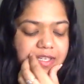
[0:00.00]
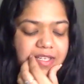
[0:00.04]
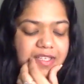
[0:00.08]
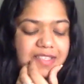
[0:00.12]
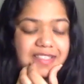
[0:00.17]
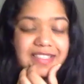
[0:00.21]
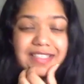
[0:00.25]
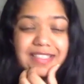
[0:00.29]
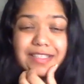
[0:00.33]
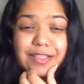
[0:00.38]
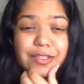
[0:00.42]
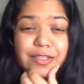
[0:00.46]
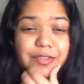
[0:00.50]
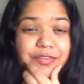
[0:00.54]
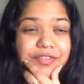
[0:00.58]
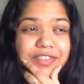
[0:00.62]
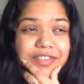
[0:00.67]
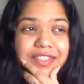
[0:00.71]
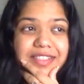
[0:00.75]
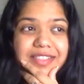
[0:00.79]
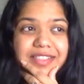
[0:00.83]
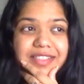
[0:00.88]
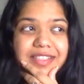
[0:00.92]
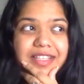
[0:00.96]
It's either of
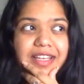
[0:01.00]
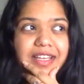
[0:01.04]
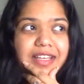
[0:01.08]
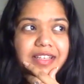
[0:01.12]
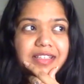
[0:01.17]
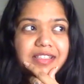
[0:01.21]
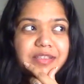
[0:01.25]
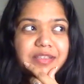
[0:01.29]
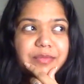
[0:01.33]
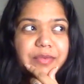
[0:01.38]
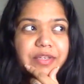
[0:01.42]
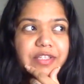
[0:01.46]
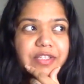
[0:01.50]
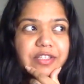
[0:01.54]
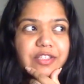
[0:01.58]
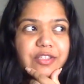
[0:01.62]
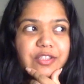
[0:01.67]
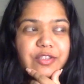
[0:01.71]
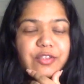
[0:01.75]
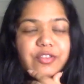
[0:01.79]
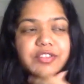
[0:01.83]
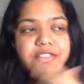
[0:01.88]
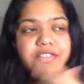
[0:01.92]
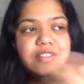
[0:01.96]
these things, but
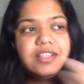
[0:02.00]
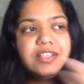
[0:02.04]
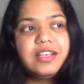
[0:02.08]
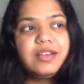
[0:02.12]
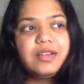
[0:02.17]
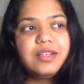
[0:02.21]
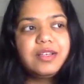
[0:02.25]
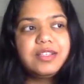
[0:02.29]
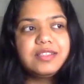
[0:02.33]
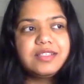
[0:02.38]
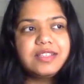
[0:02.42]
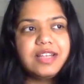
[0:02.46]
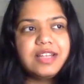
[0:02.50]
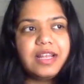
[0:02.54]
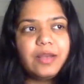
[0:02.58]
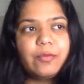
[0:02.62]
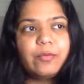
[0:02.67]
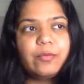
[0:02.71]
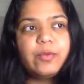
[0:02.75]
the thing is, like,